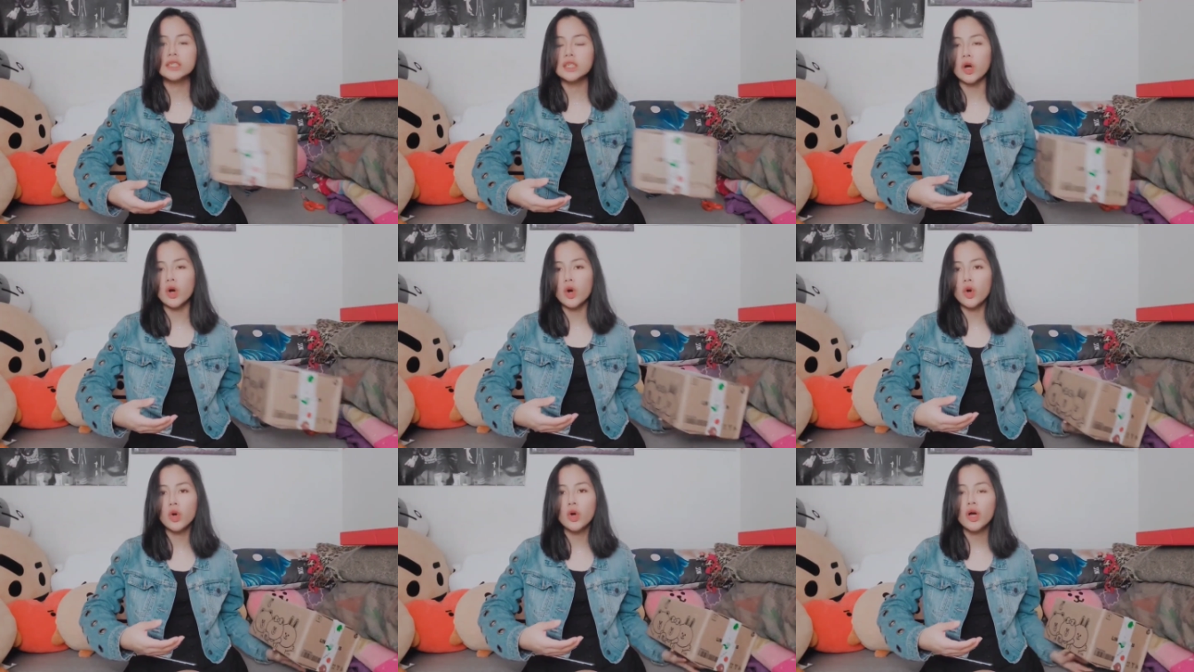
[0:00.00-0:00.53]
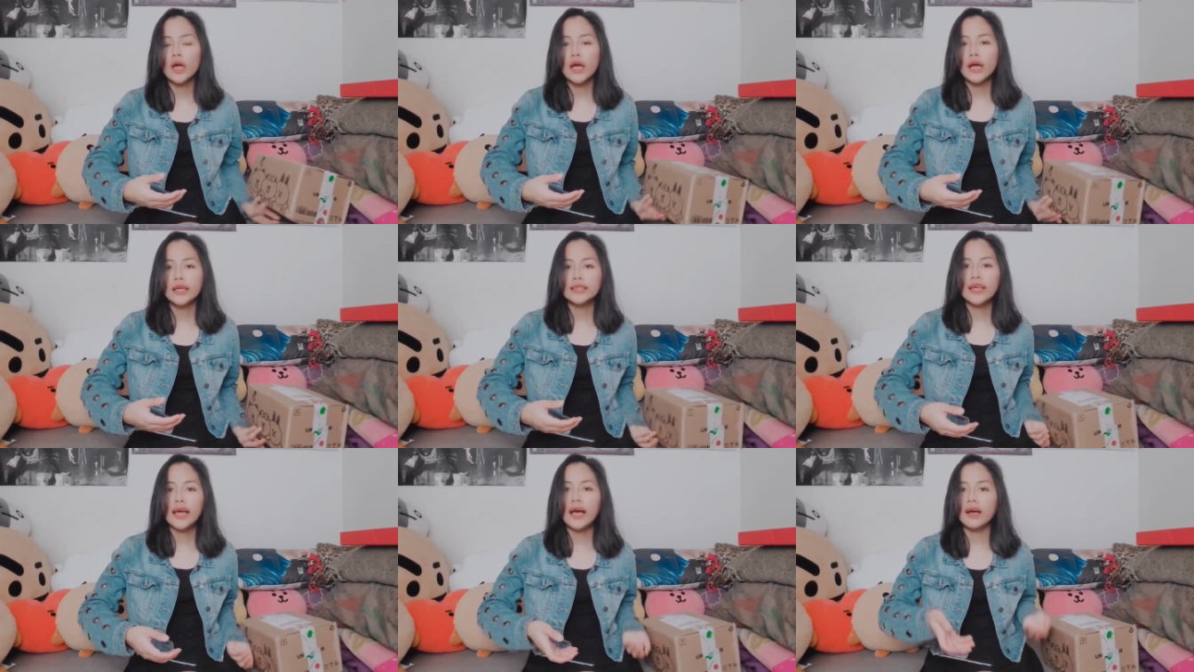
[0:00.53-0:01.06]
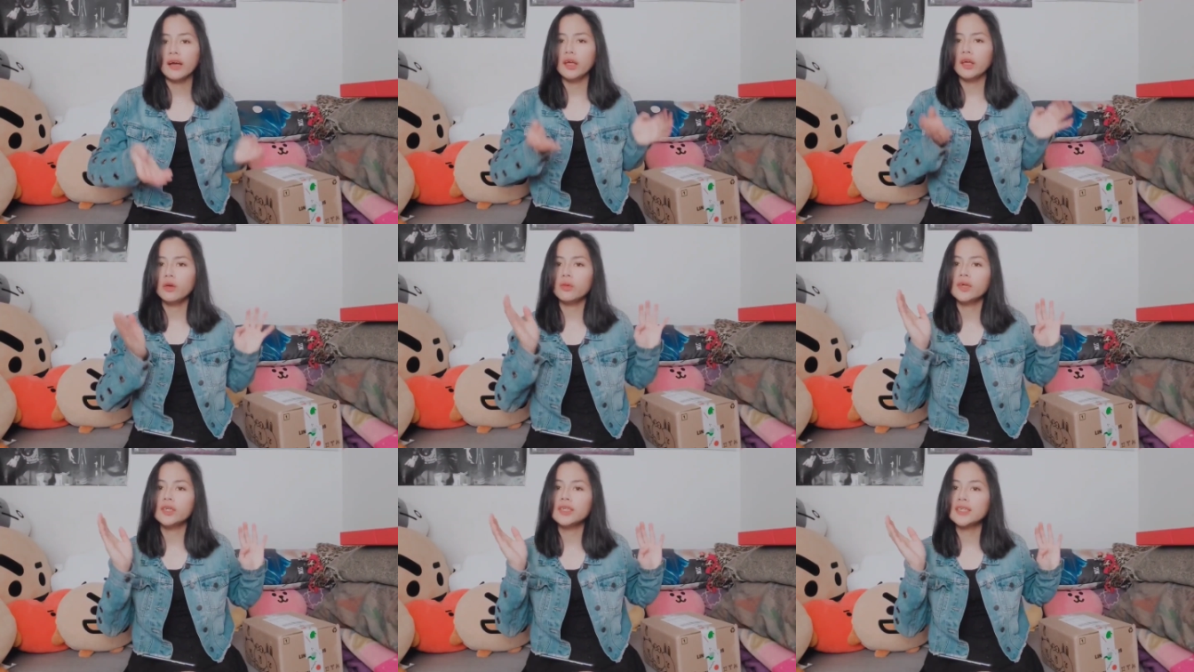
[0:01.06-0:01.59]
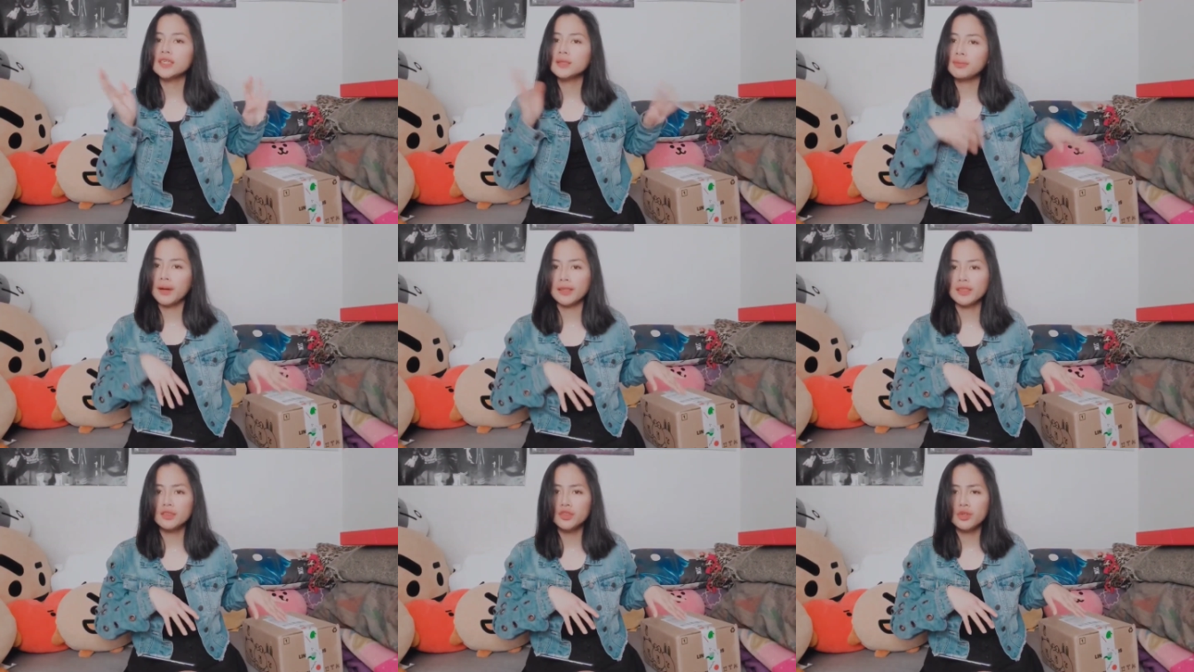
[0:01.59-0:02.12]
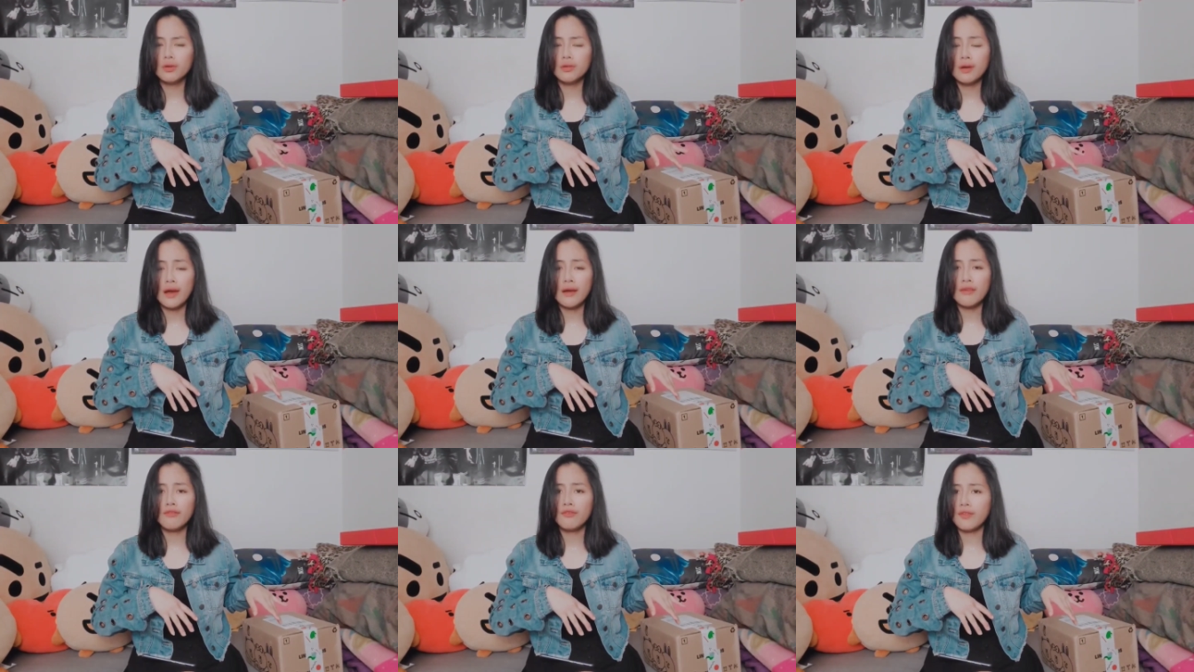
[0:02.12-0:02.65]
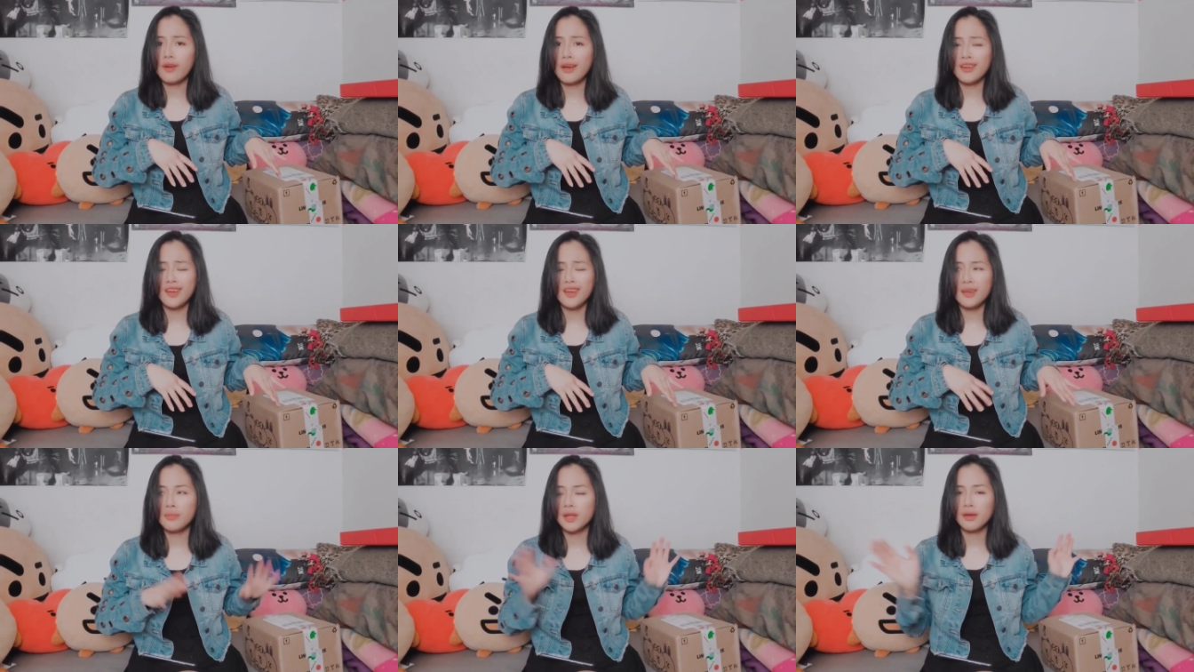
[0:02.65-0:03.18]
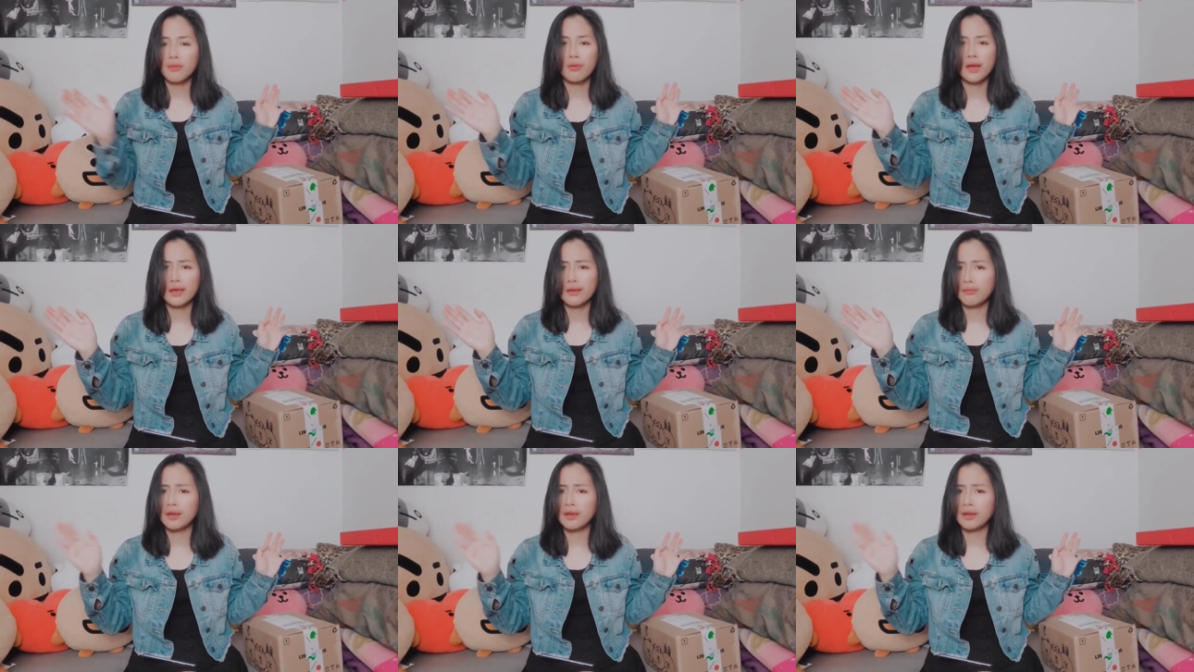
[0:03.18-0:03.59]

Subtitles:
So yeah, it was expected to arrive Friday, but it